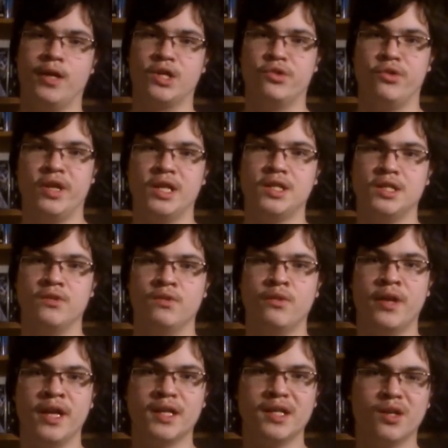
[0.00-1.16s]
to rate it in
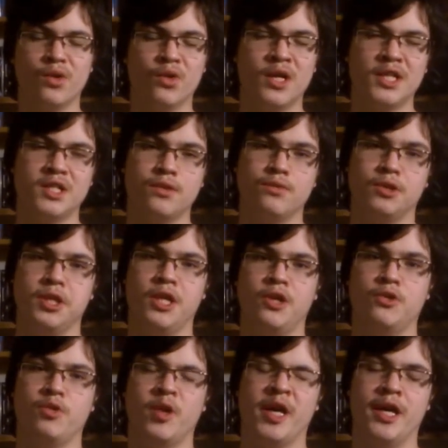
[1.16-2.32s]
three categories from
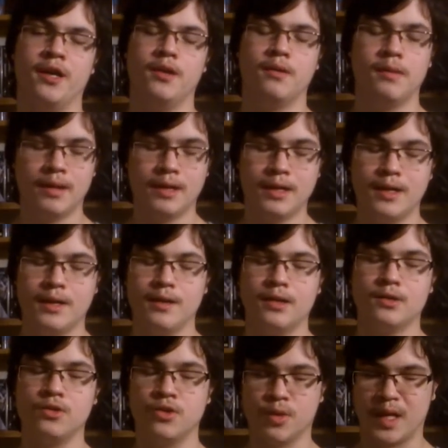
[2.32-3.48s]
0 to 5.
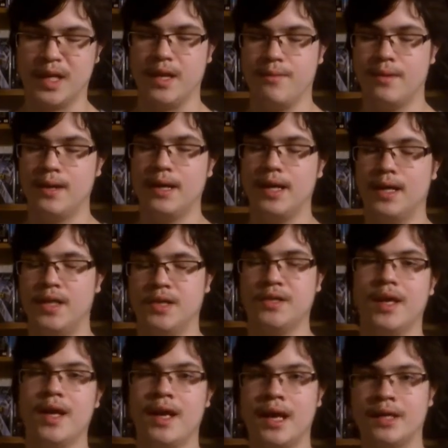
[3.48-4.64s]
To 5. It is
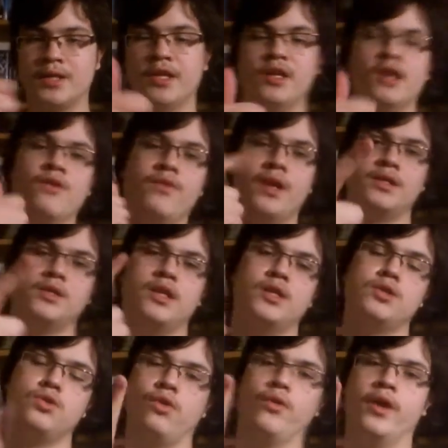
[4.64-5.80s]
acting, effects
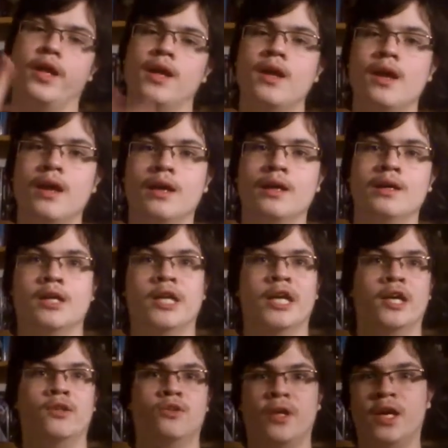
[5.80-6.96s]
and story.
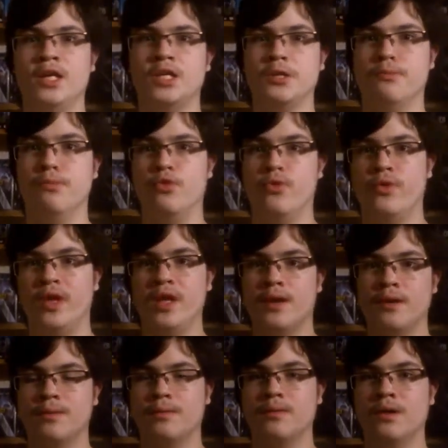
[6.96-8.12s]
And today's movie
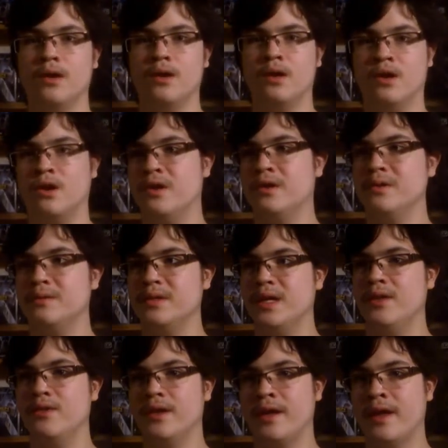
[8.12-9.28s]
are
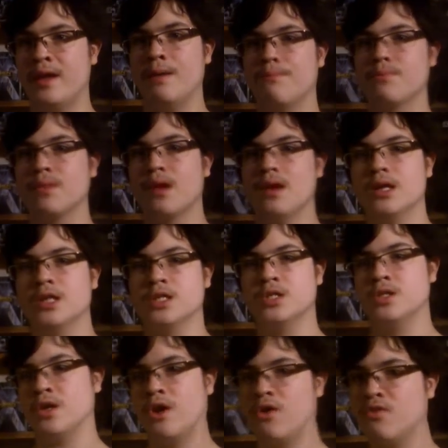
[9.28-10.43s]
in the
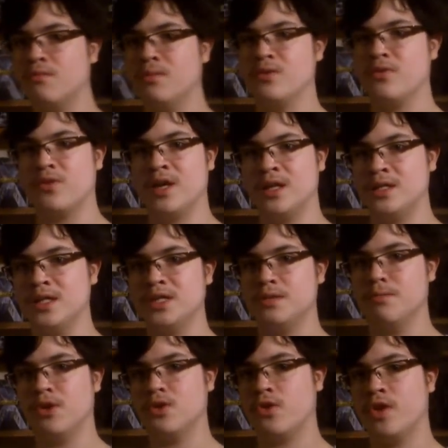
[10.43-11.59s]
Saw franchise
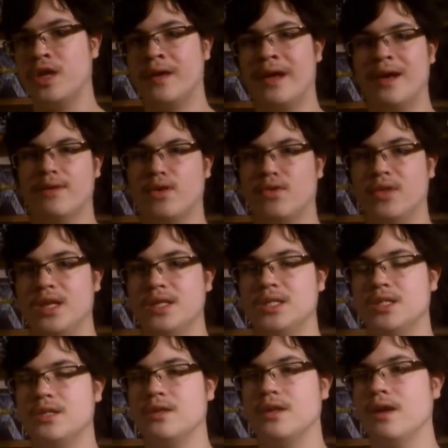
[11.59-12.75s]
Marathon I'm having on
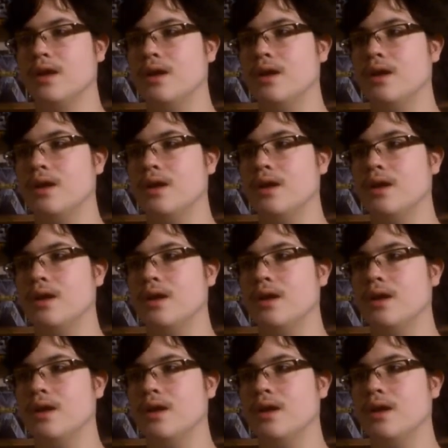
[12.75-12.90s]
this.